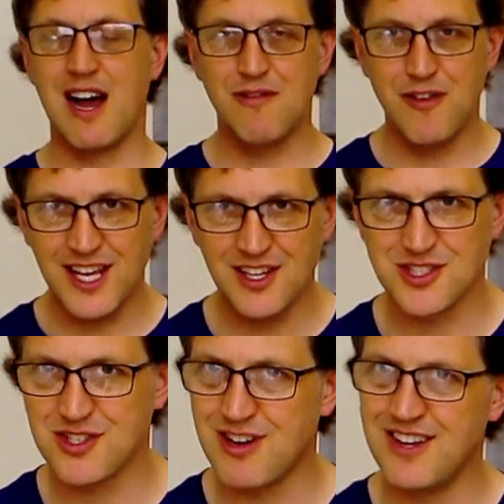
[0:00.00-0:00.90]
fingers
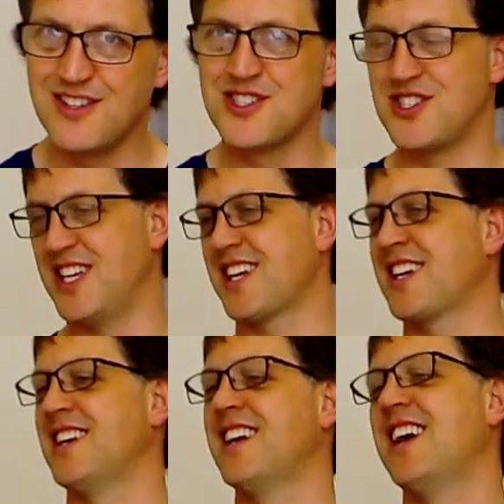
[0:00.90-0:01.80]
around the stick
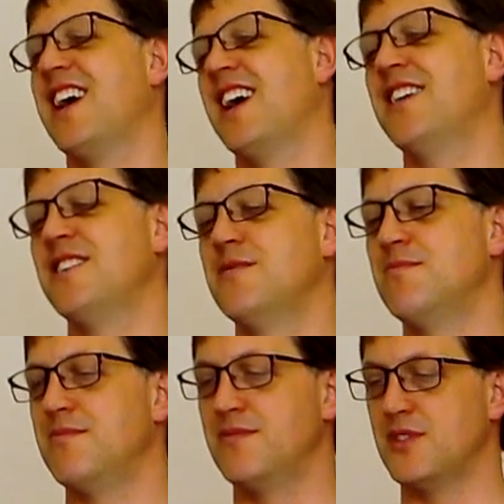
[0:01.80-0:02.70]

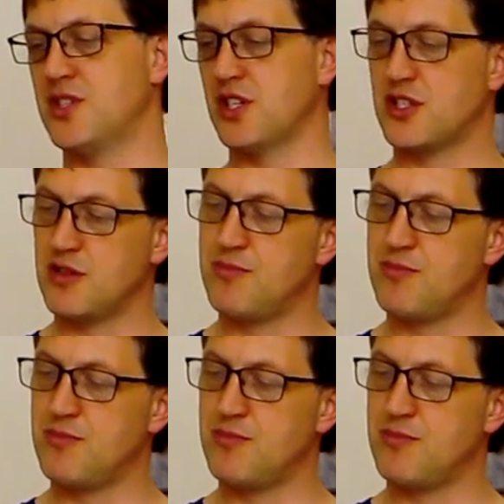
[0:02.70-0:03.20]
to